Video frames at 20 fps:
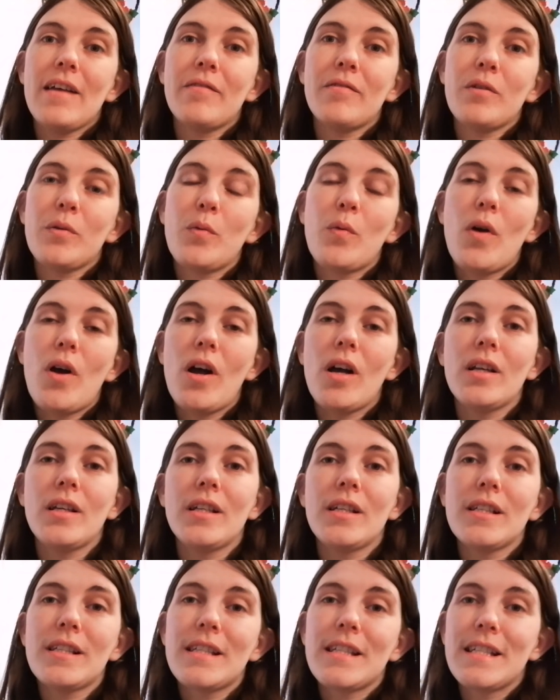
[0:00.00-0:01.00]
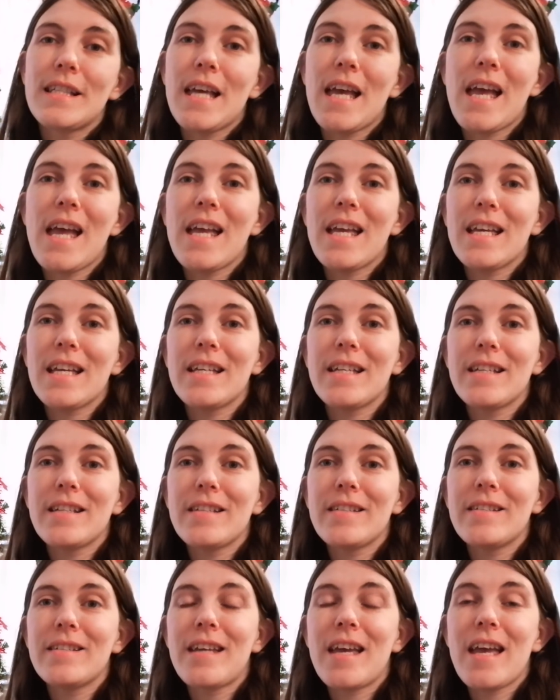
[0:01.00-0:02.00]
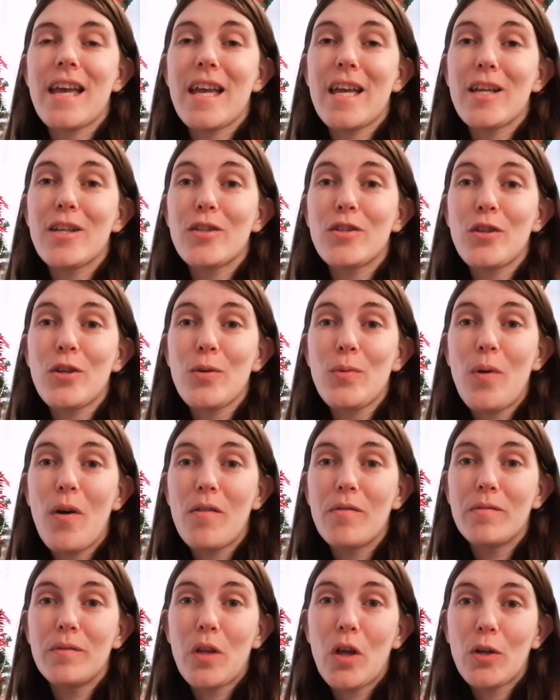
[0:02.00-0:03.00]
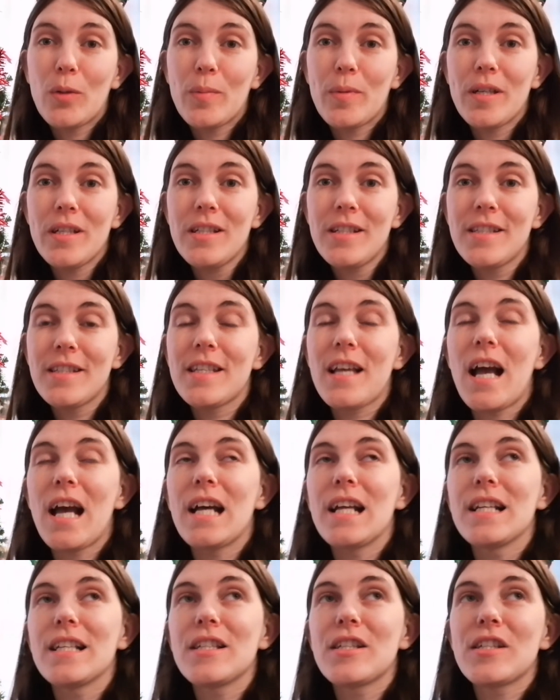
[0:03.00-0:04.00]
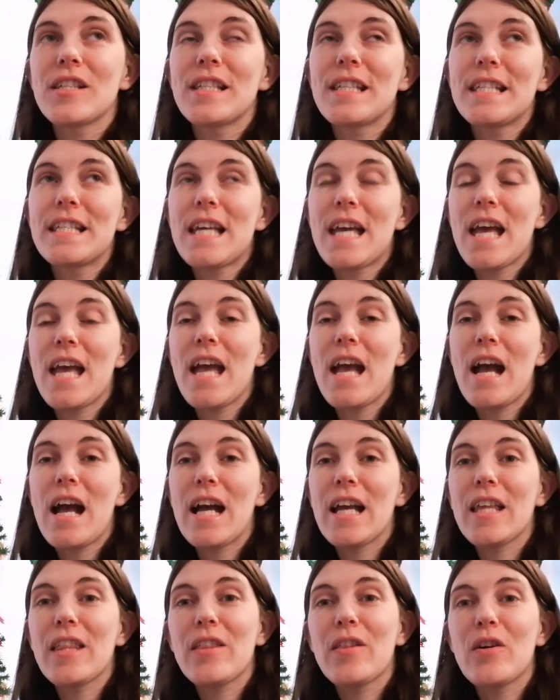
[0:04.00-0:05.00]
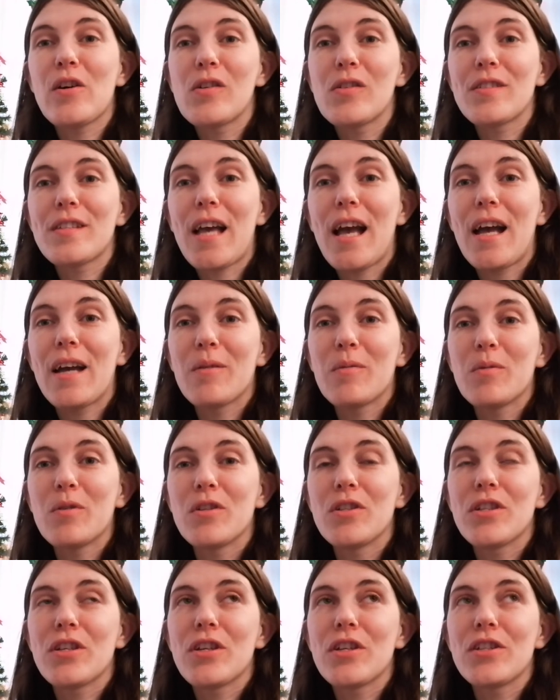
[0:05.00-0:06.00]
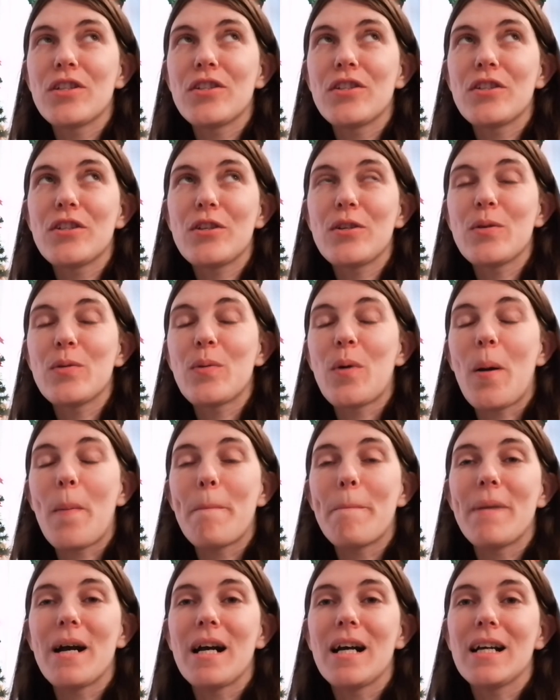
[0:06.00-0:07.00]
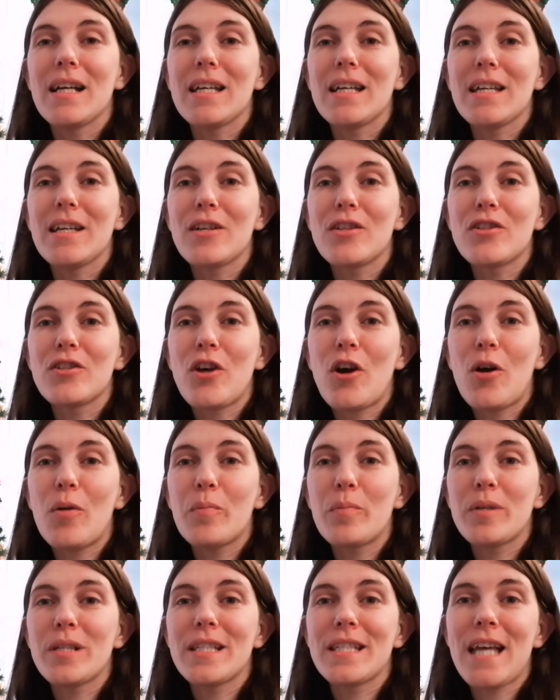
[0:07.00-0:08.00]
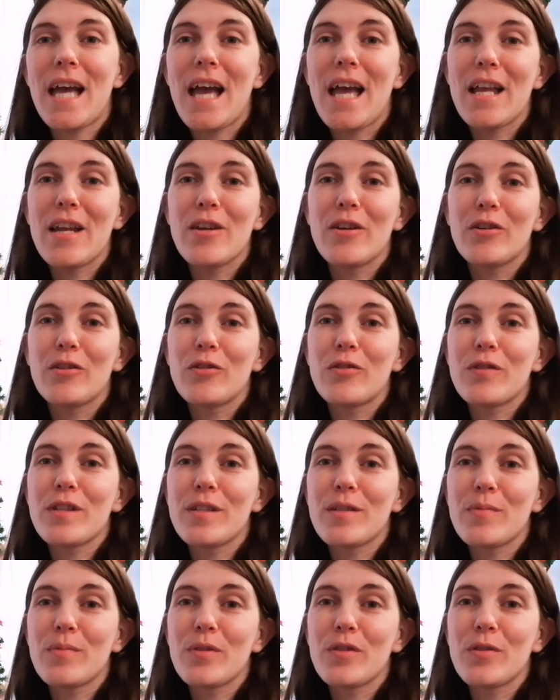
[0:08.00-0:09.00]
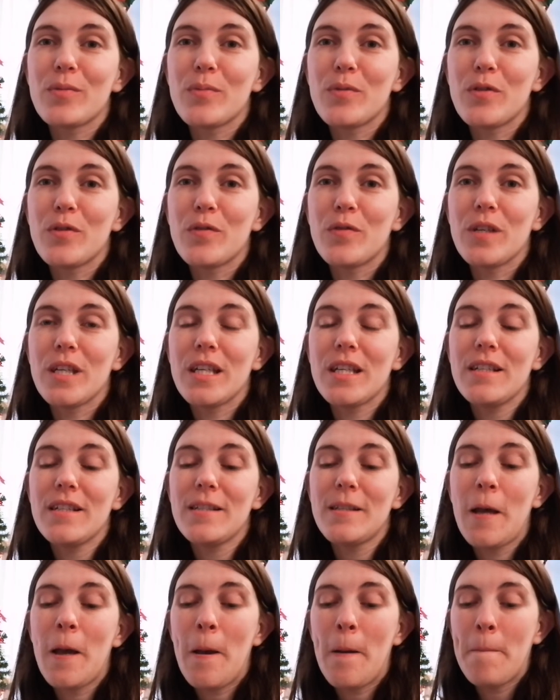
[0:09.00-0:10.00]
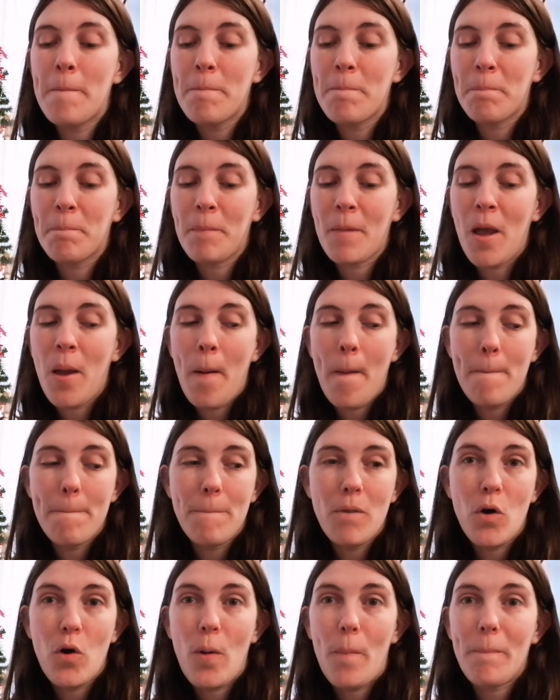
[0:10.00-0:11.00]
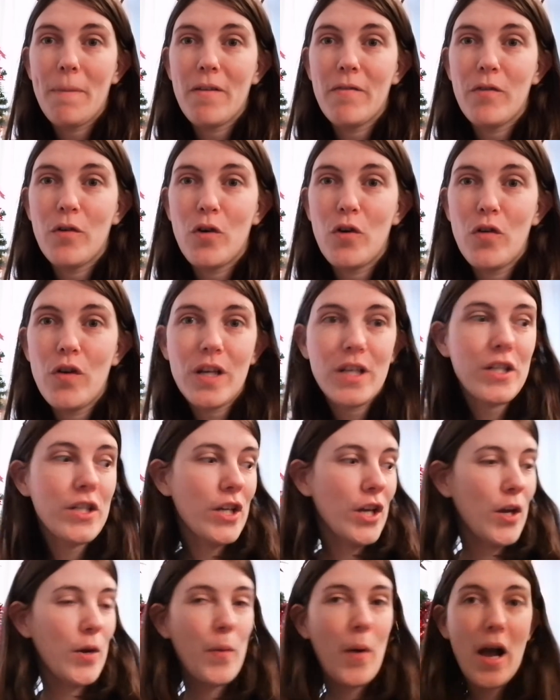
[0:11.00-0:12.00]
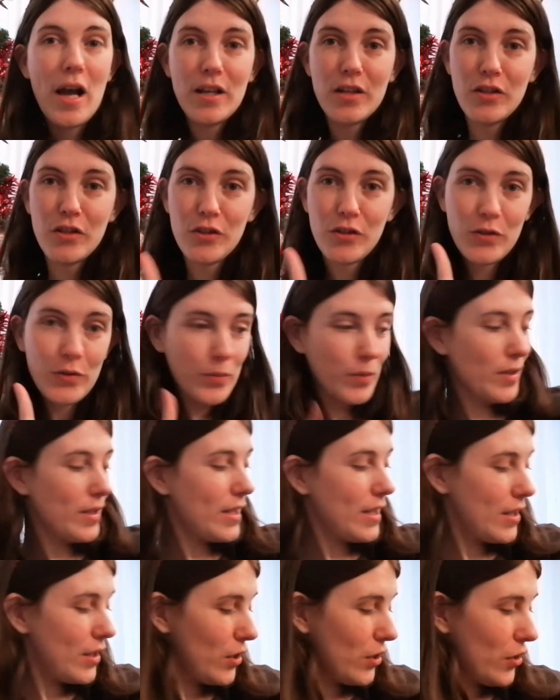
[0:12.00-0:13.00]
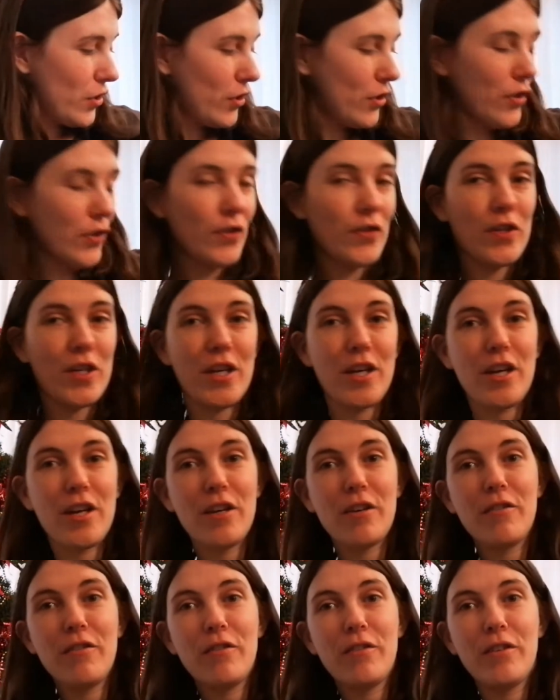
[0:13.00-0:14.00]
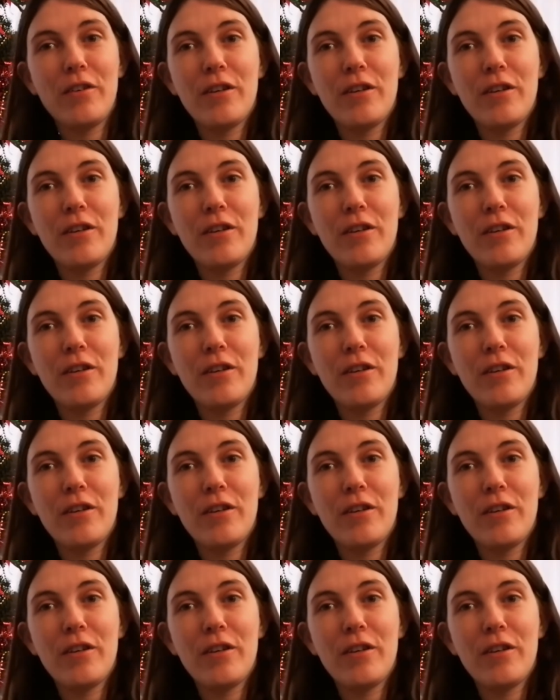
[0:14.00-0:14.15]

everyone, today it is day 2 of Vlogmas and today I thought I would do my top 10 Christmas movies. But before I do, I just wanted to show you